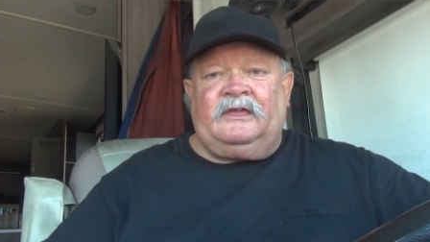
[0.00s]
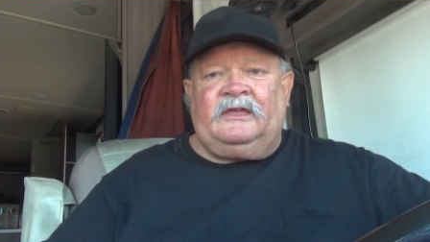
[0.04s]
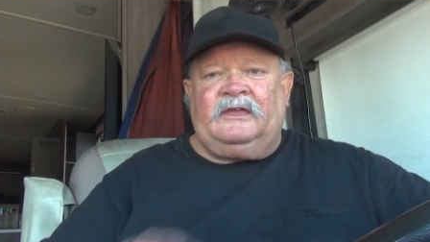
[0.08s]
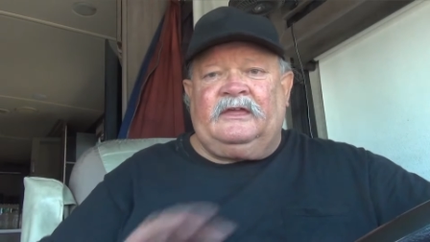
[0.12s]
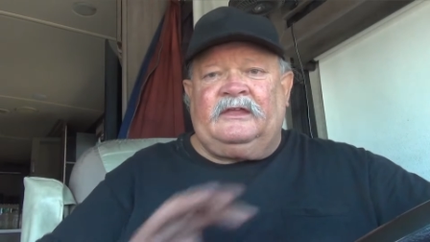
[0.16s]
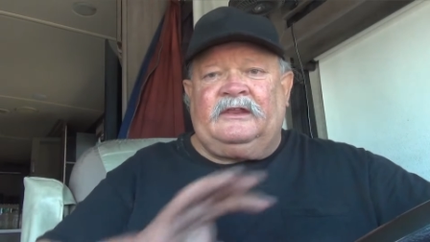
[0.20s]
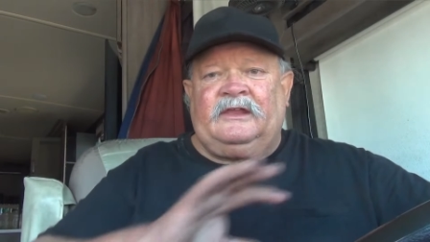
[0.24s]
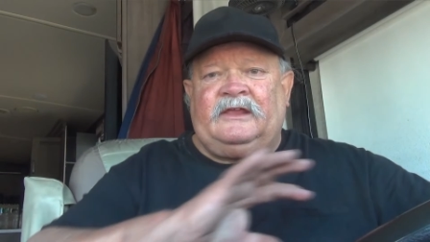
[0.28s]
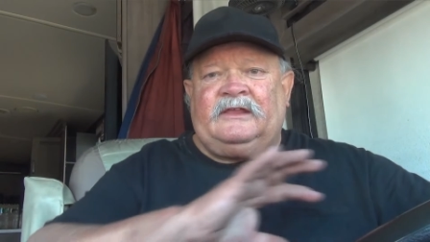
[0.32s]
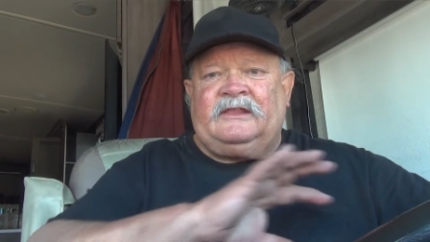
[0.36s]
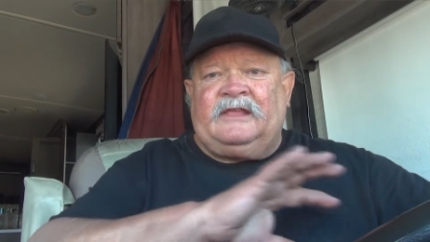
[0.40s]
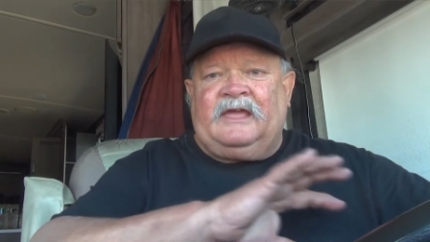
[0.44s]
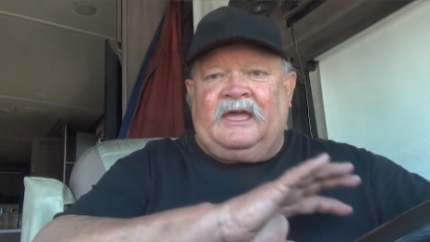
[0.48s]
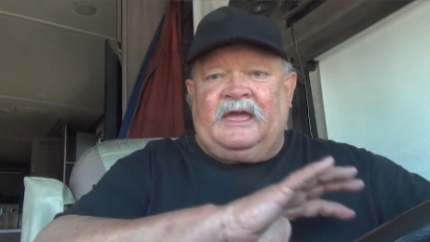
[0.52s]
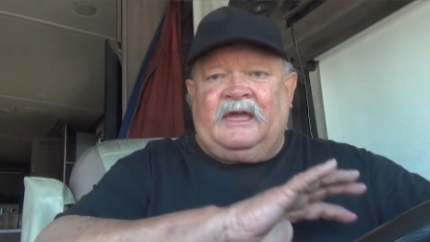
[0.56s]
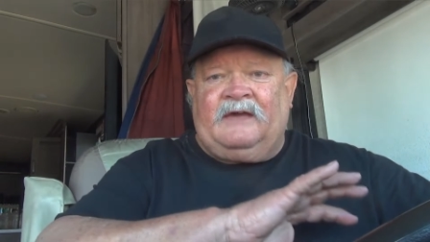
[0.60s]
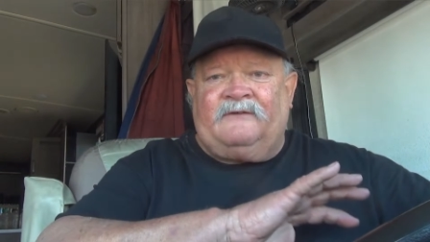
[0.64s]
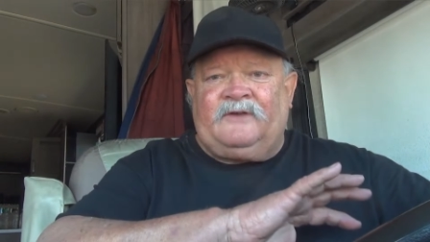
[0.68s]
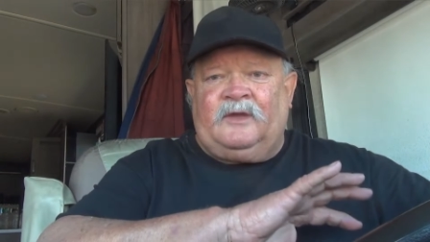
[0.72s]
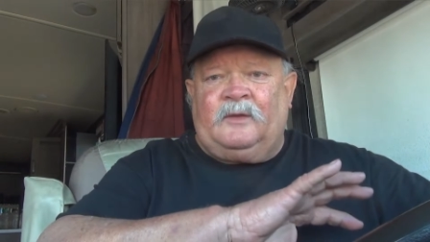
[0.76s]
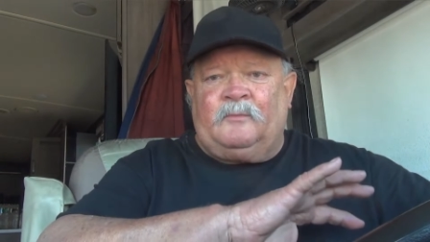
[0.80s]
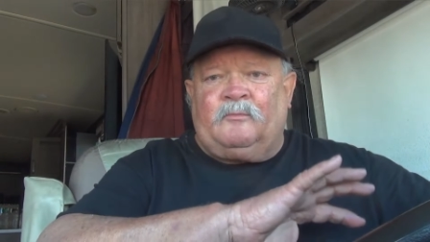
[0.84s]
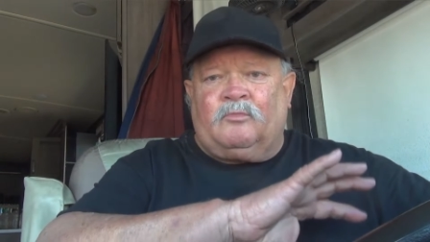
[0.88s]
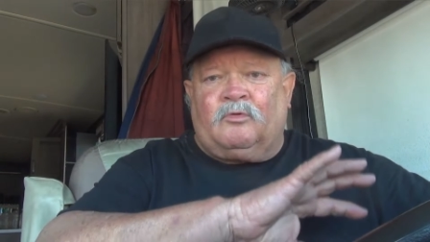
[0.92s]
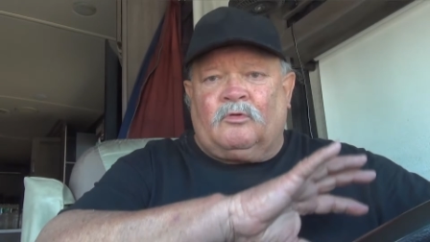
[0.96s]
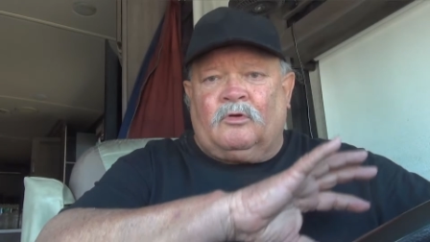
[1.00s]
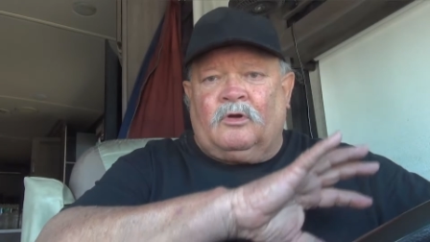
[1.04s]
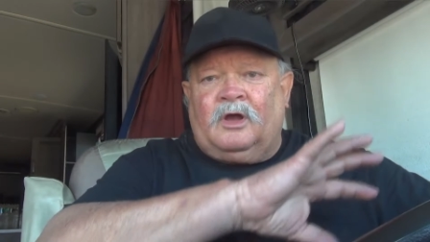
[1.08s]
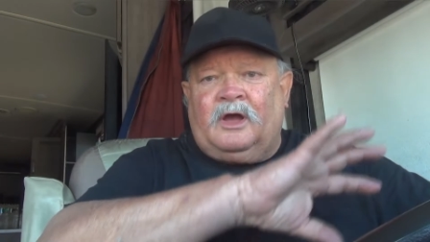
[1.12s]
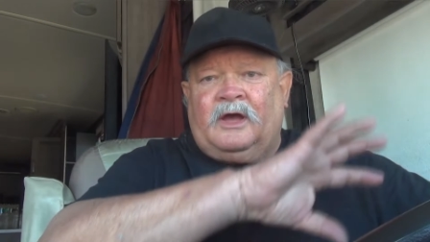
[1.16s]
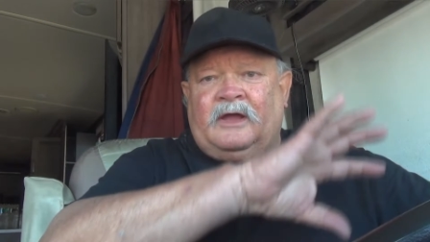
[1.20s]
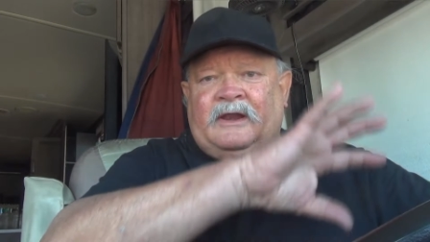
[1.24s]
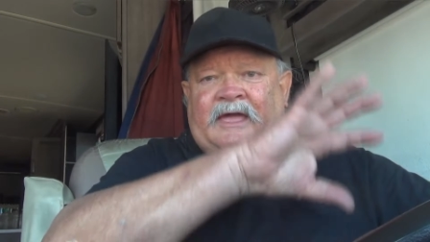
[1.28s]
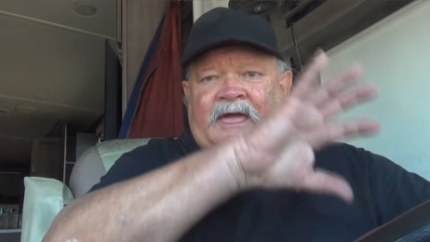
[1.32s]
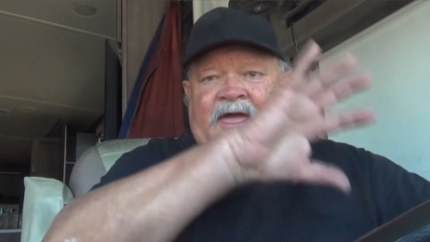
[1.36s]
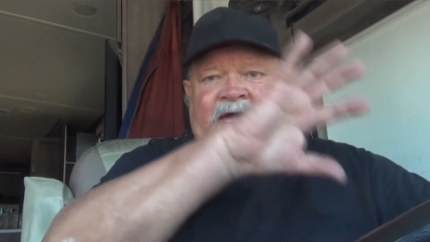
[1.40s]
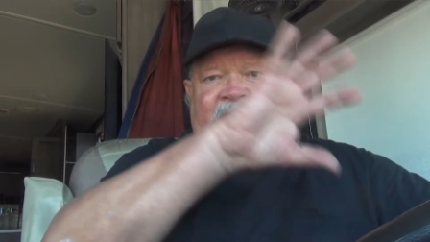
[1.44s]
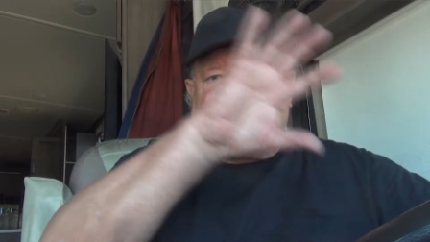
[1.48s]
you need to have a
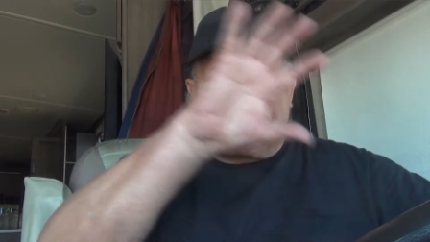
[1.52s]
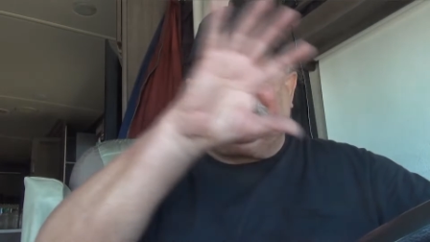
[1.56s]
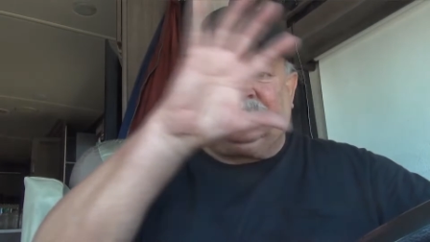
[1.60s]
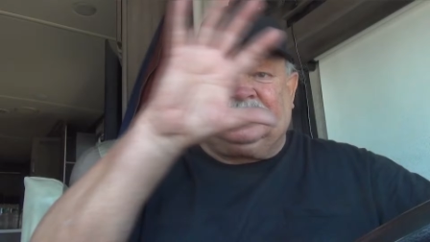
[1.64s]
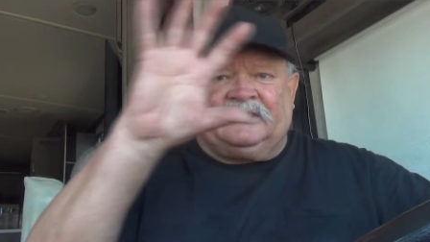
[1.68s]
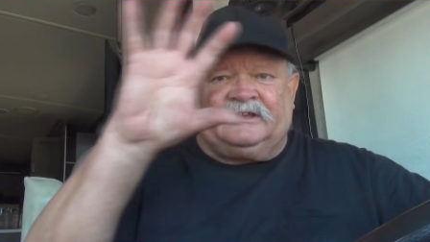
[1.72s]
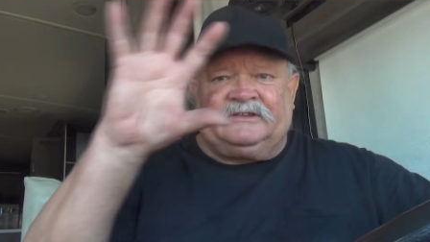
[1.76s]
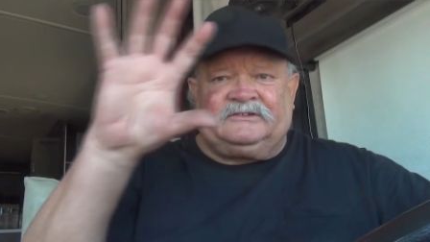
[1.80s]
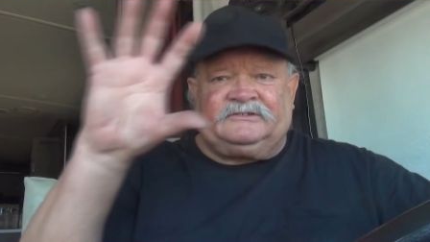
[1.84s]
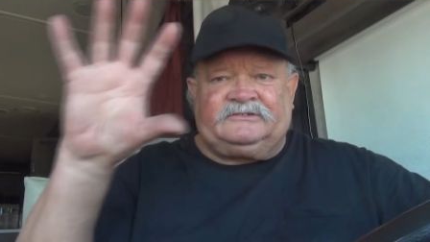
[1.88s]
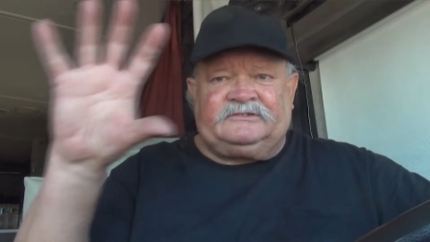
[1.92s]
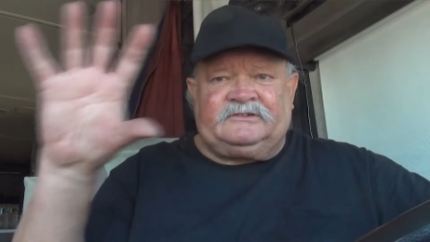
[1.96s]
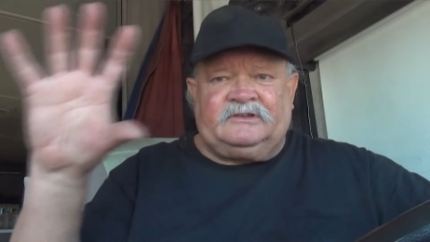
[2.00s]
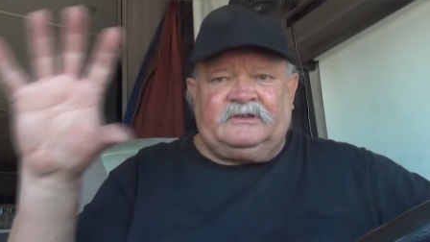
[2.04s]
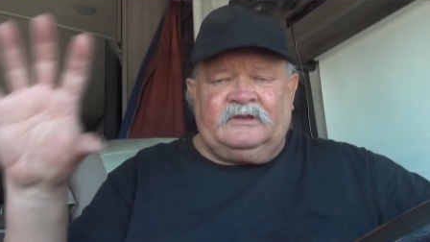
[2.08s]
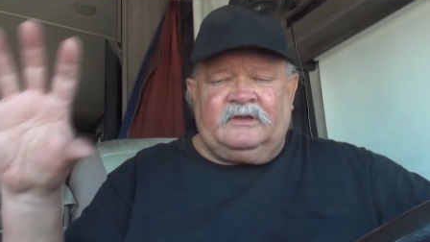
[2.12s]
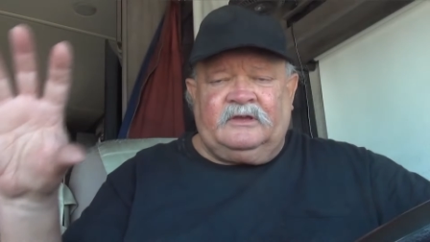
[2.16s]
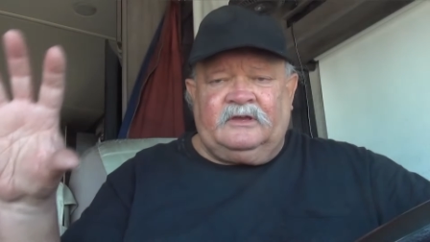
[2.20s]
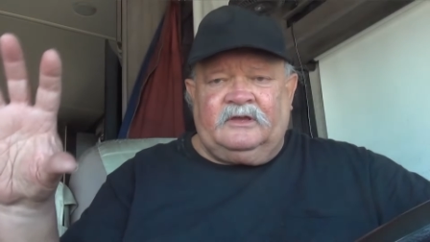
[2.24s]
broad access.